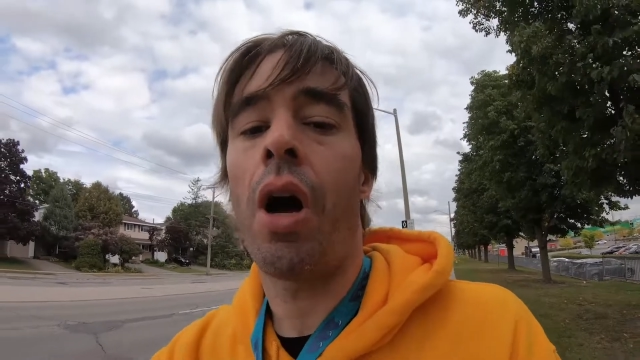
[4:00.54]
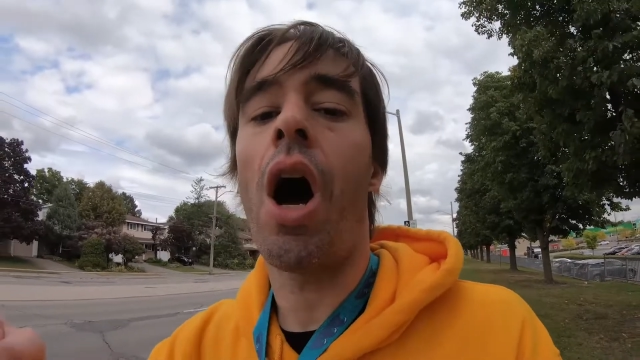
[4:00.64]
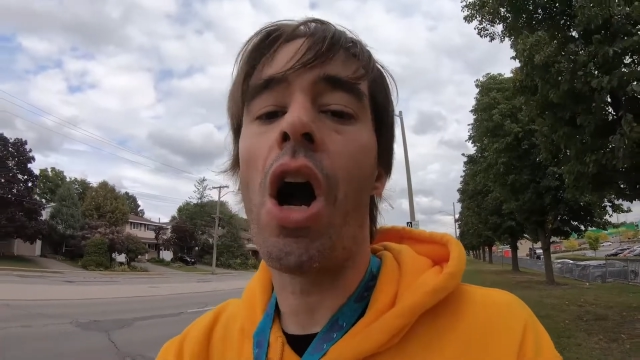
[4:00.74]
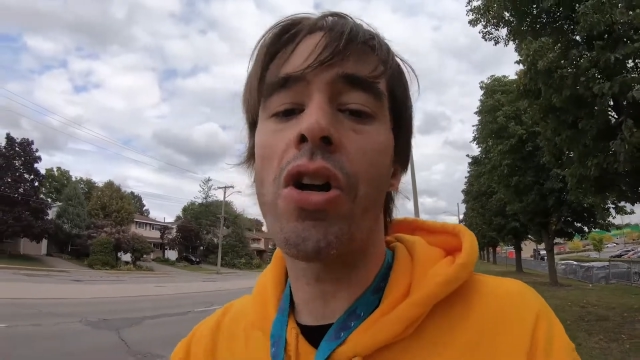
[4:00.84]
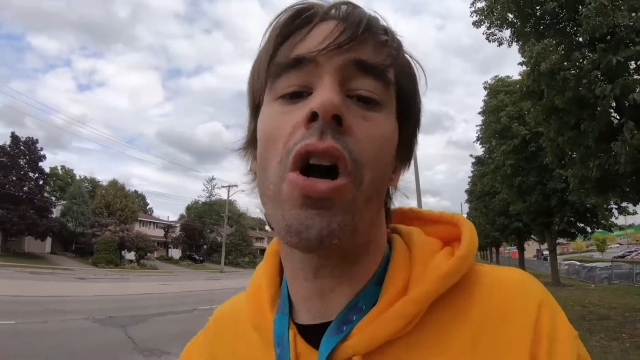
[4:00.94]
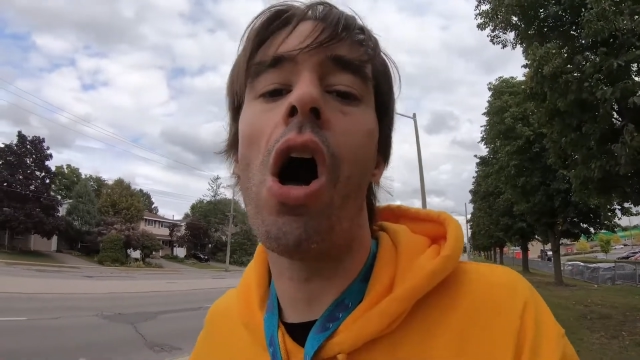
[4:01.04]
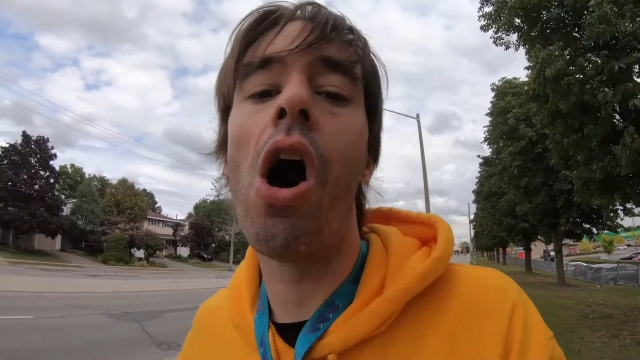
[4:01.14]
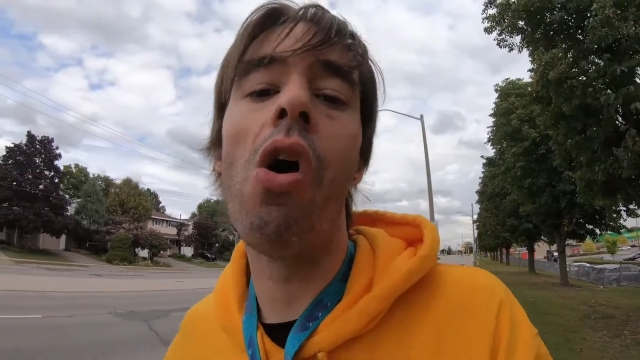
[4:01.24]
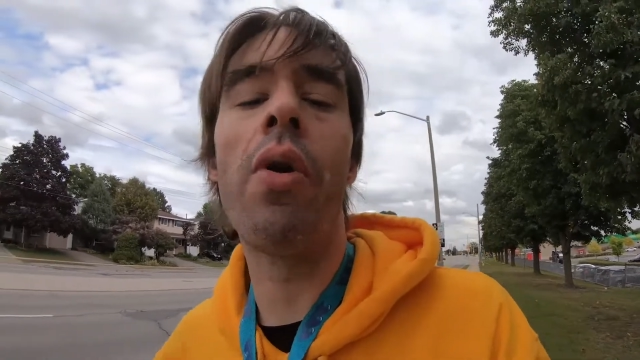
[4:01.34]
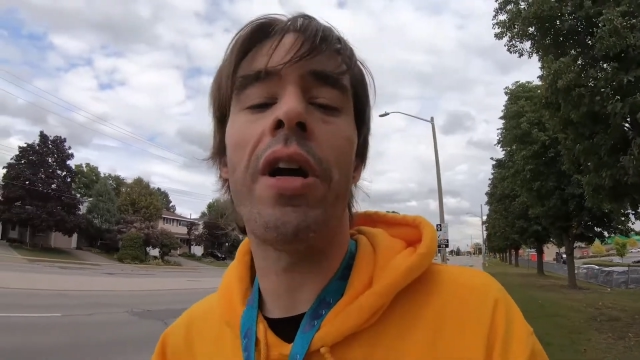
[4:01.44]
aren't
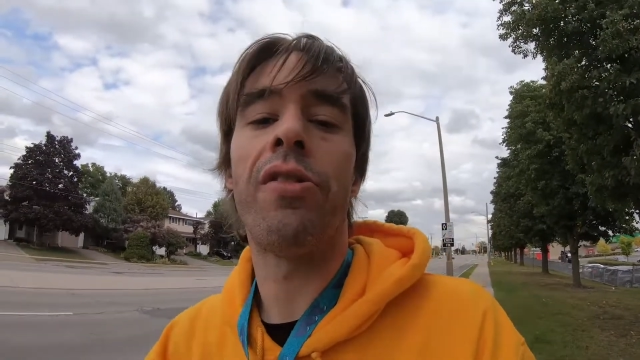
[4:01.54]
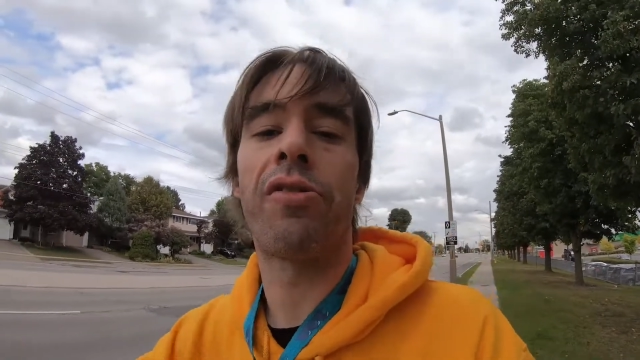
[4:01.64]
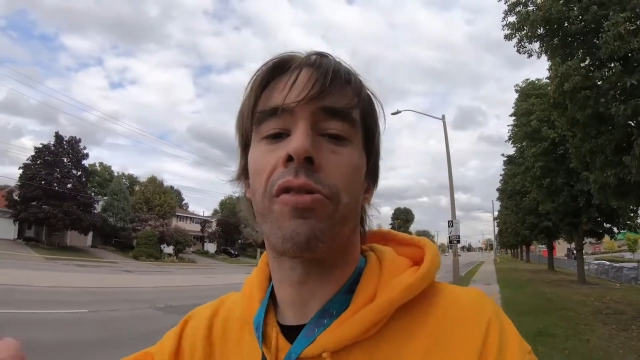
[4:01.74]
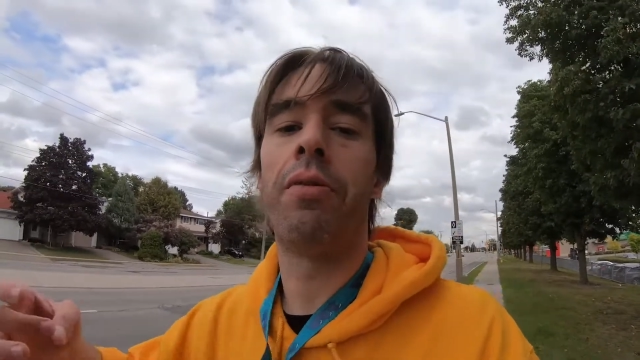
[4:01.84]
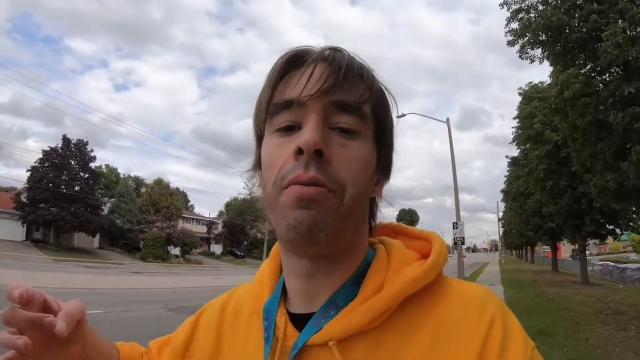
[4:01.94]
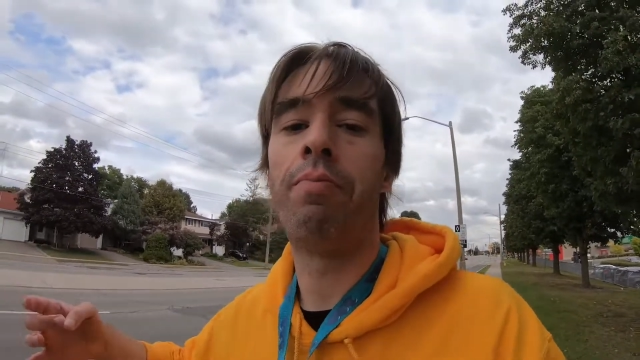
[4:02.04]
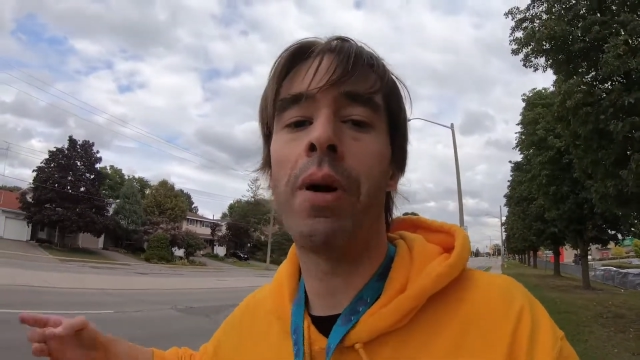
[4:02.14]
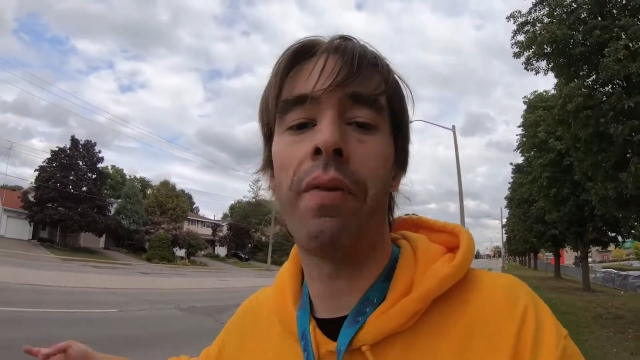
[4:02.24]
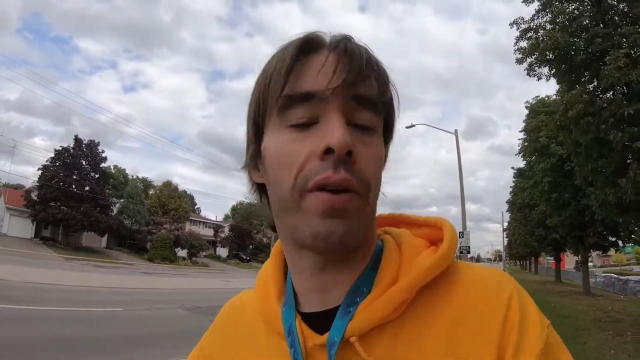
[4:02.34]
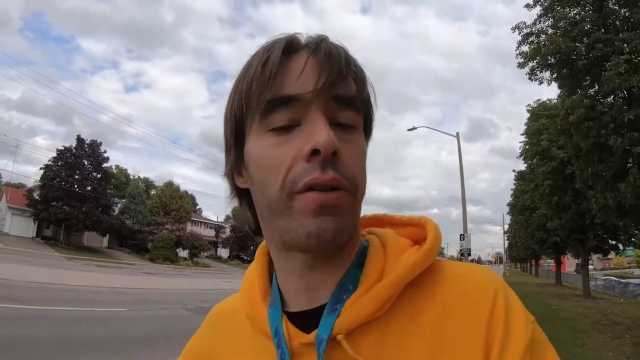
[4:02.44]
always
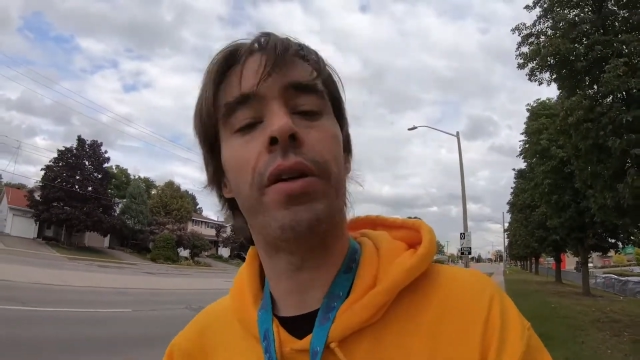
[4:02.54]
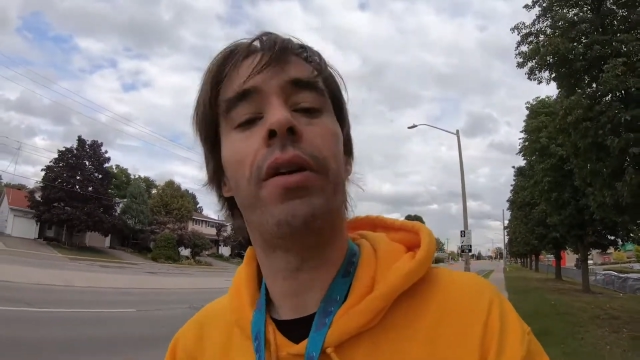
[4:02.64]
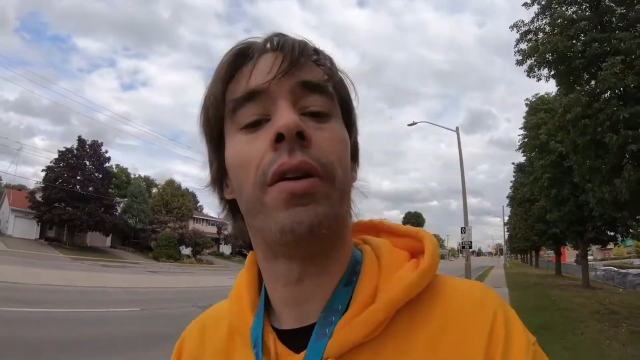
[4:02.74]
perfect.